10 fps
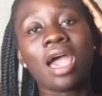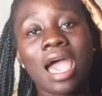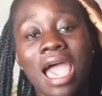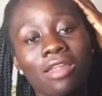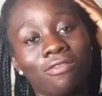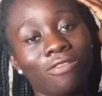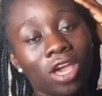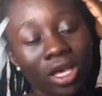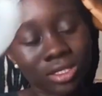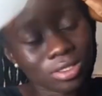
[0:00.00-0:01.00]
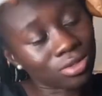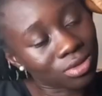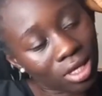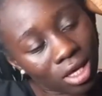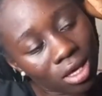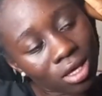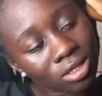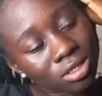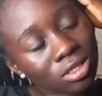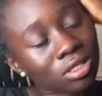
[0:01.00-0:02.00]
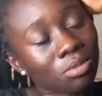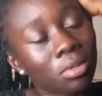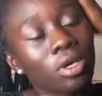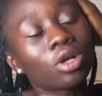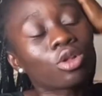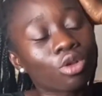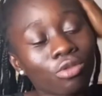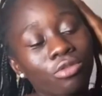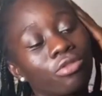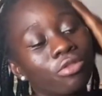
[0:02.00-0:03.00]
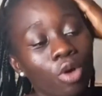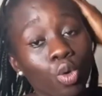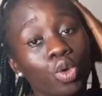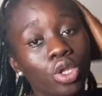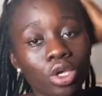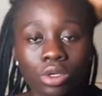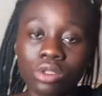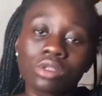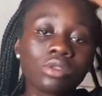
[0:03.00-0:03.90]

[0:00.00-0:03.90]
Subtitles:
are adverse to the smell of onion.